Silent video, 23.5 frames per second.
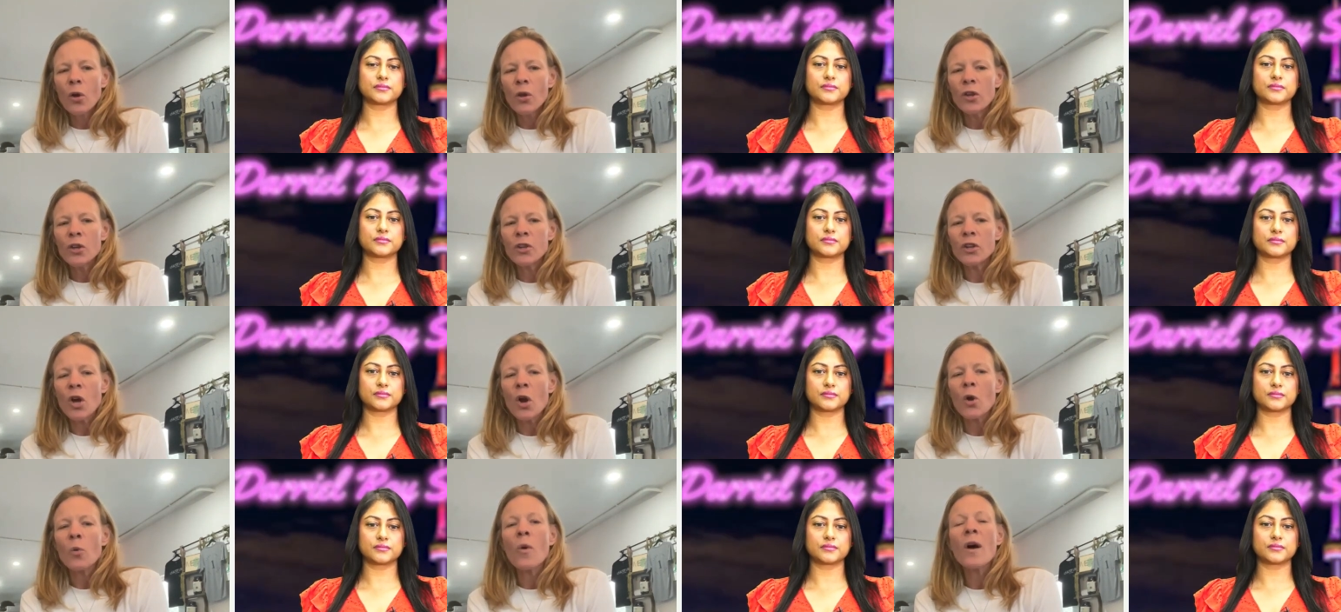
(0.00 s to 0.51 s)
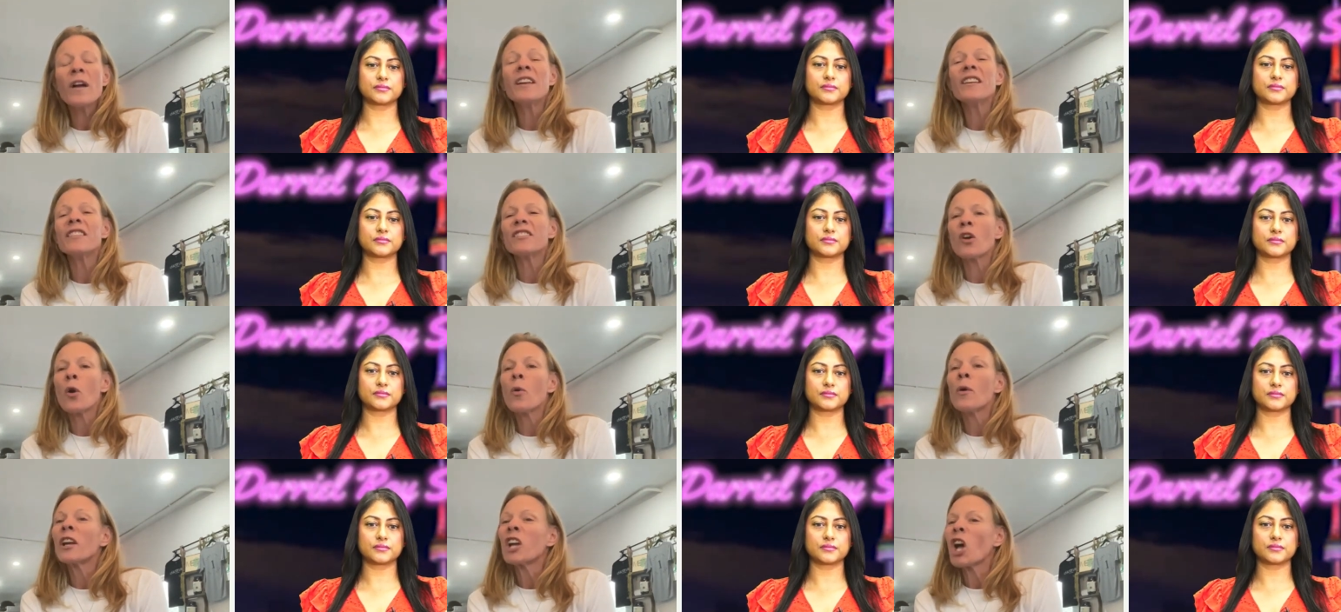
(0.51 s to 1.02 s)
Speaker 1: you know, what
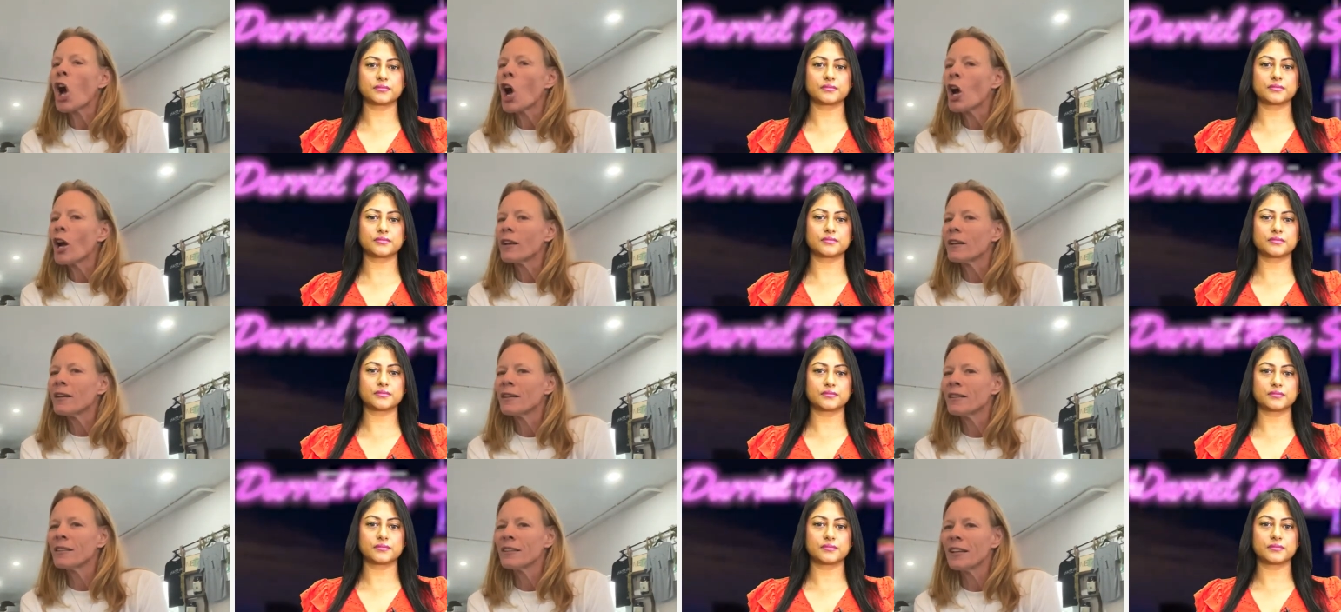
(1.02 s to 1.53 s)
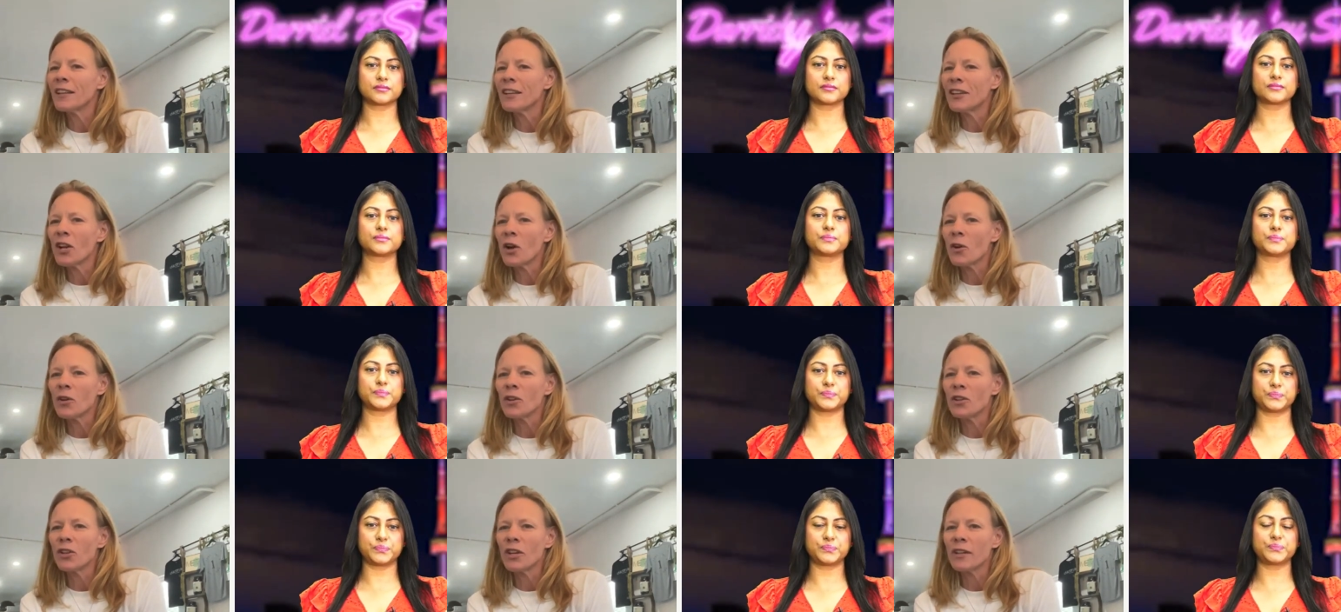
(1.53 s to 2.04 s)
is going on. You
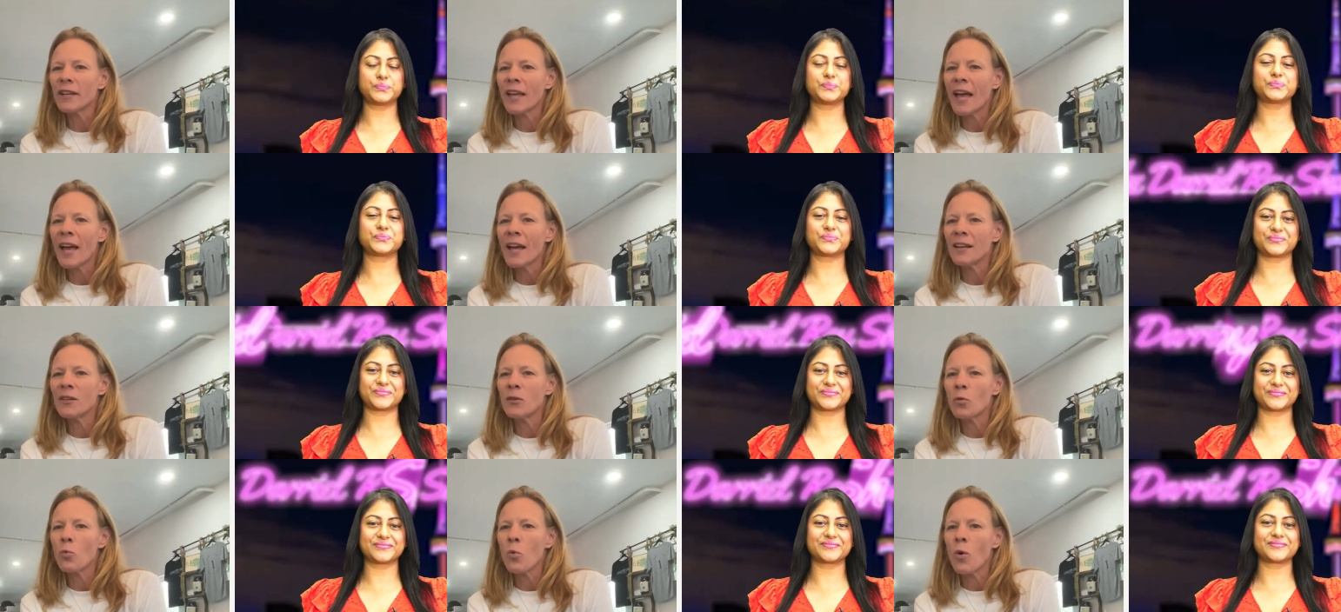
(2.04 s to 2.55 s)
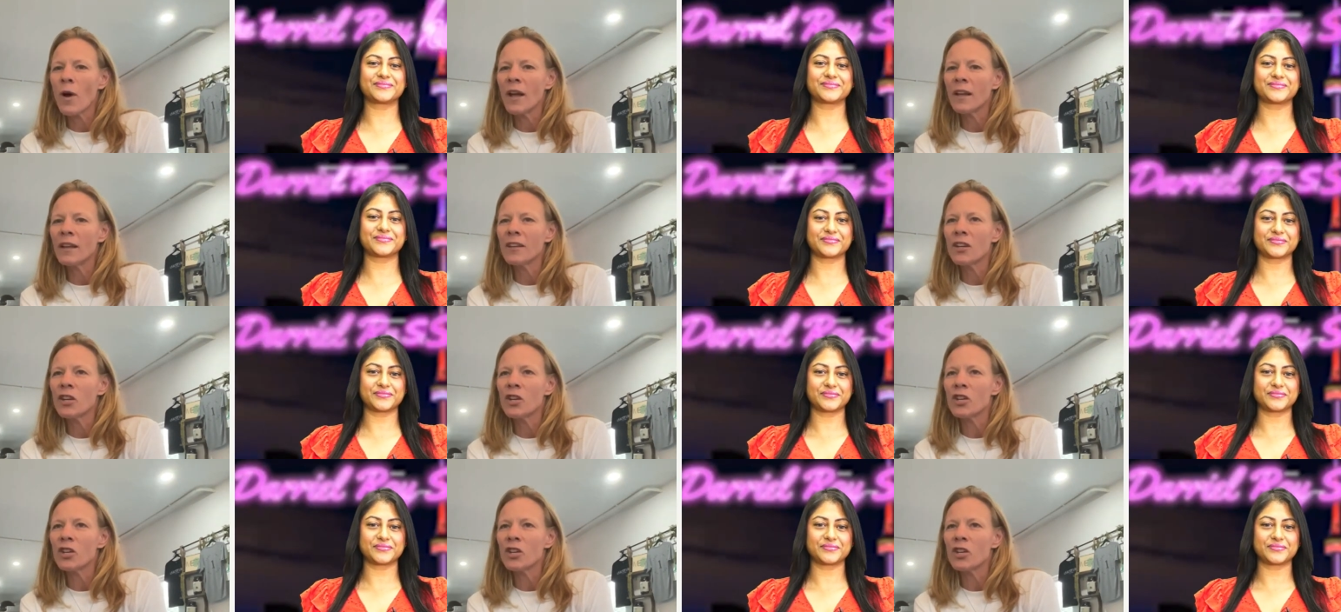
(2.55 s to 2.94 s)
know, you look at what